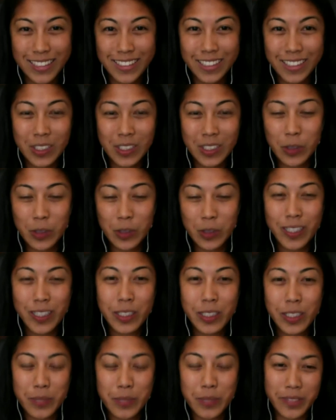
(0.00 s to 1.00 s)
You're
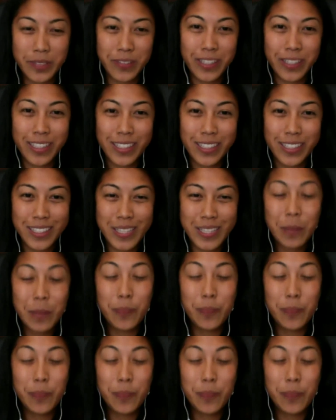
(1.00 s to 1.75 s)
welcome in advance.